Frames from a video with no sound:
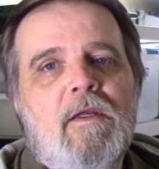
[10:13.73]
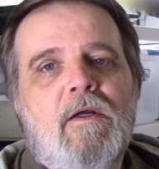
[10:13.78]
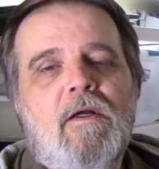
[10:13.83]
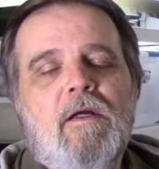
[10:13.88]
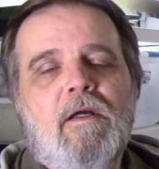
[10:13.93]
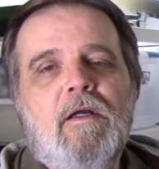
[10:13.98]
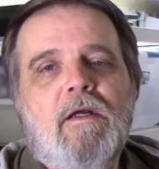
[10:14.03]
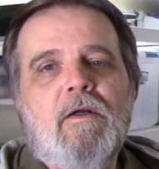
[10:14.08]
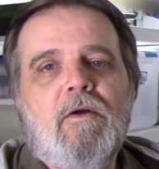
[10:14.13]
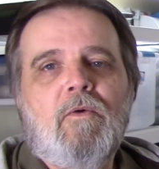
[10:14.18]

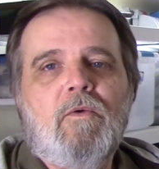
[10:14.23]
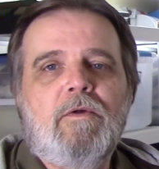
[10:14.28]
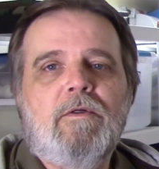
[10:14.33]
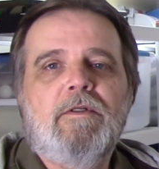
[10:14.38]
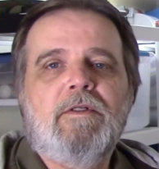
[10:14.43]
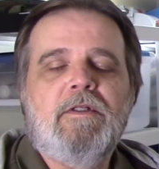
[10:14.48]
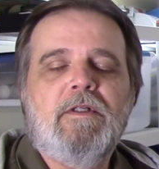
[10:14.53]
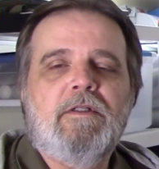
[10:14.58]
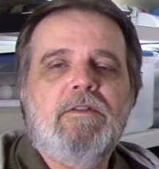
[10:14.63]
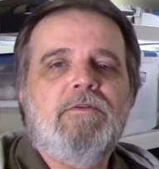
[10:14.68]

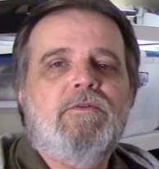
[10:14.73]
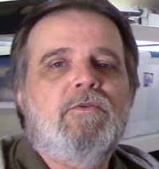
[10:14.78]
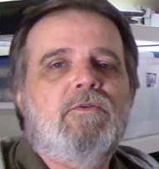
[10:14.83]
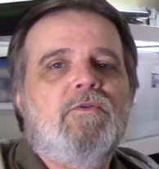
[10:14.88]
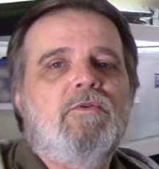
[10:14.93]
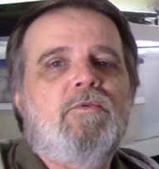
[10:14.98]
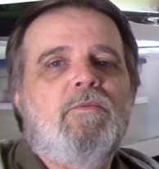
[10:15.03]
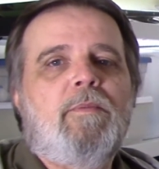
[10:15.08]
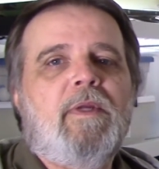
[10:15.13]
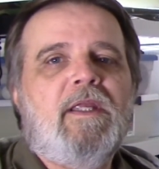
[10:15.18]
Ordered it in
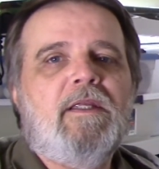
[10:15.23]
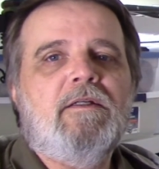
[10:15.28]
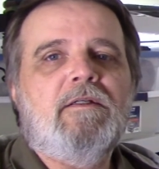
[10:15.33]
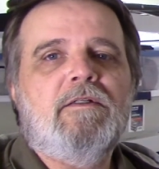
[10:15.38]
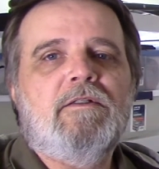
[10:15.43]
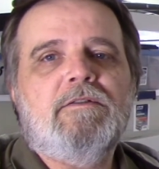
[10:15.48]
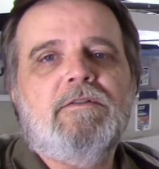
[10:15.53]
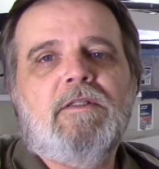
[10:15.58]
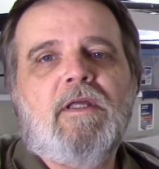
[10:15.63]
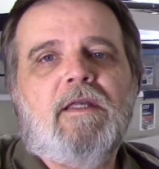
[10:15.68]
through
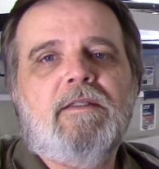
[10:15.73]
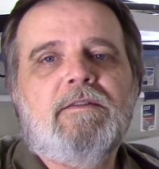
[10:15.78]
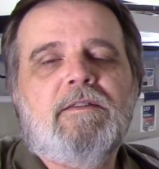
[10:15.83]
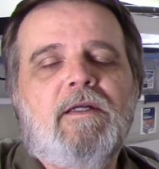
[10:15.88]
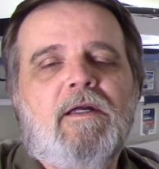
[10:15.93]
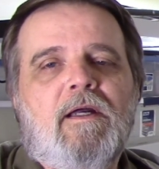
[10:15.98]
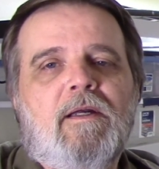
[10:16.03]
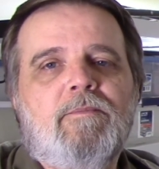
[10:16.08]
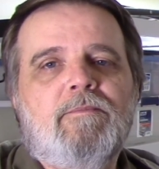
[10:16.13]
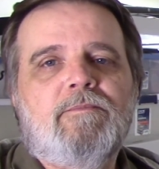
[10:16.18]

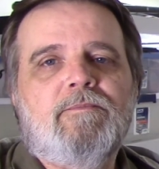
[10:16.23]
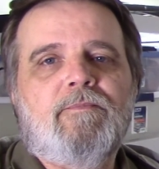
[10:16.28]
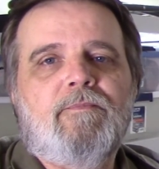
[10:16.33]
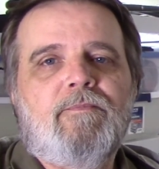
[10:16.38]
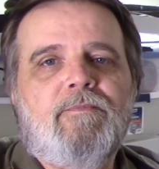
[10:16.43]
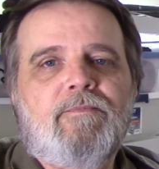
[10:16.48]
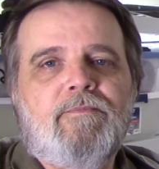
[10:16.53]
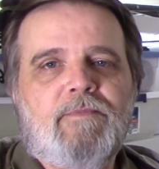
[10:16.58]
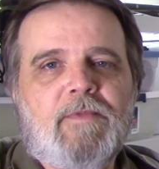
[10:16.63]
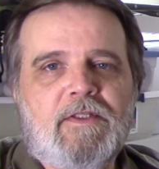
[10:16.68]
banggood.com.
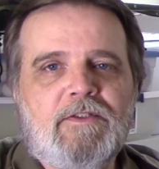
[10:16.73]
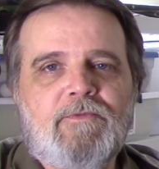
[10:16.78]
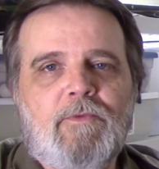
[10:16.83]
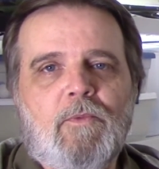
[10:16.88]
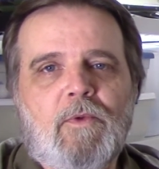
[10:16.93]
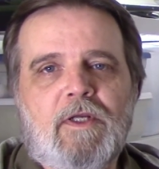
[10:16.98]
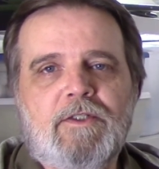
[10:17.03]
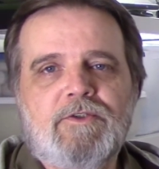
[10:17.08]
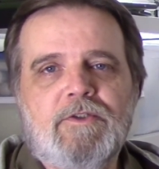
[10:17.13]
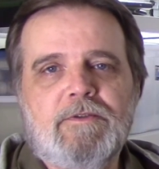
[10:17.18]
Thanks for
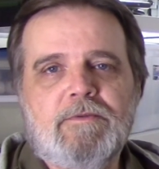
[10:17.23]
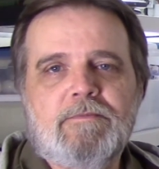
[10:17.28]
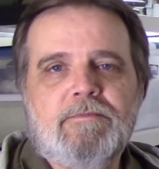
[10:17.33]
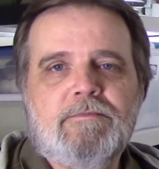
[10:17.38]
watching.